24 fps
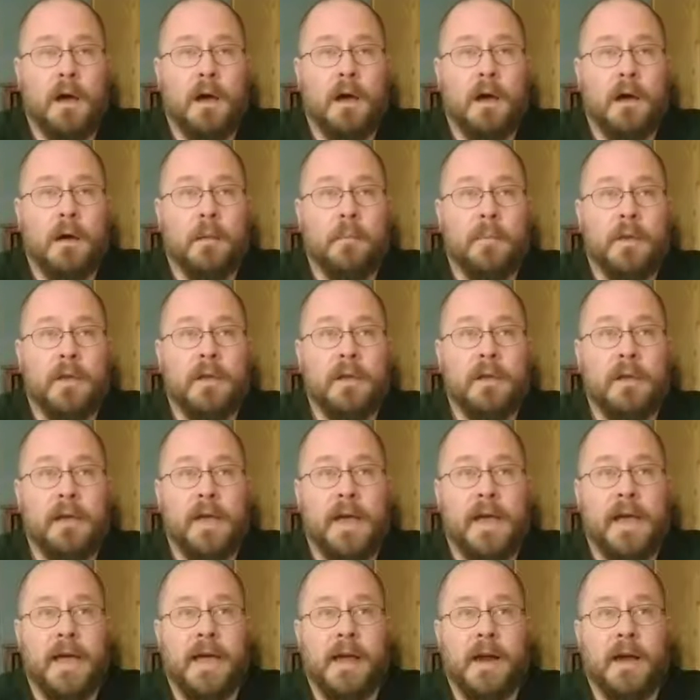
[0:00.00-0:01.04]

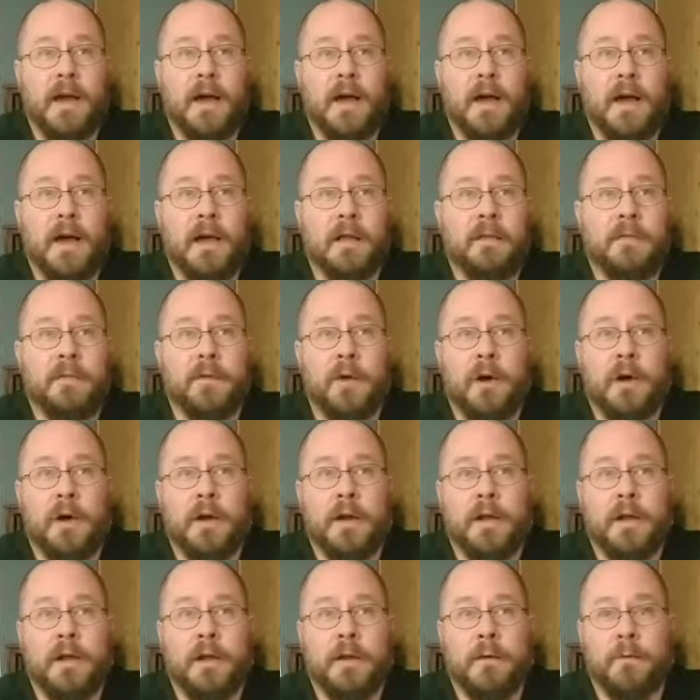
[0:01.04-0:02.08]
and I
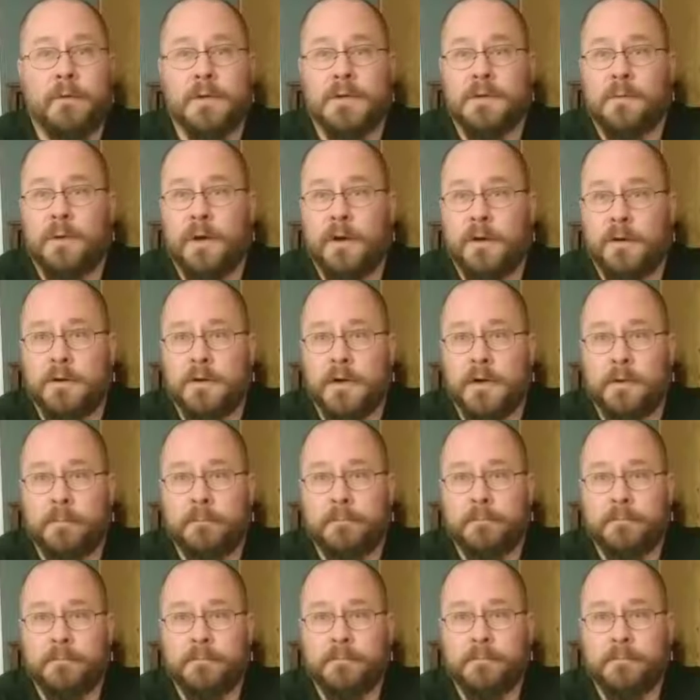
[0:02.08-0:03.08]
thought it was a wonder drug.